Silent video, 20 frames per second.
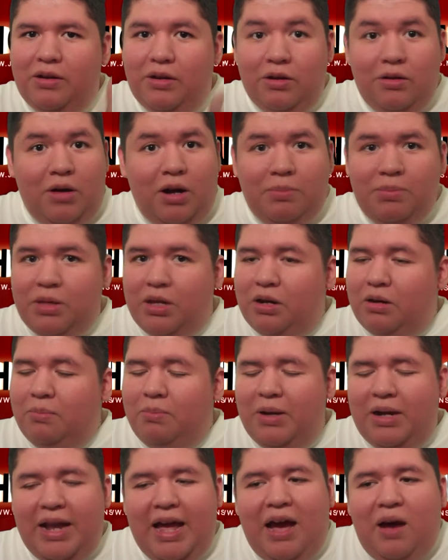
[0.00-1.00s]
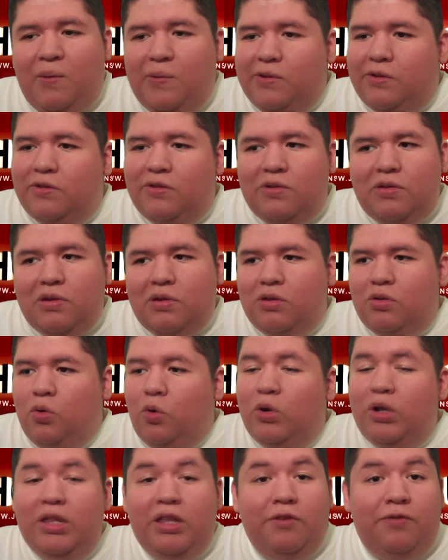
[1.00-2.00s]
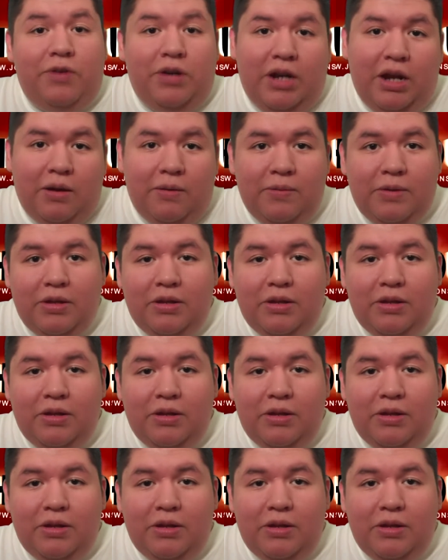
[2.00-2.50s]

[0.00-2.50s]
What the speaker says: You're up there. But now it's totally different now.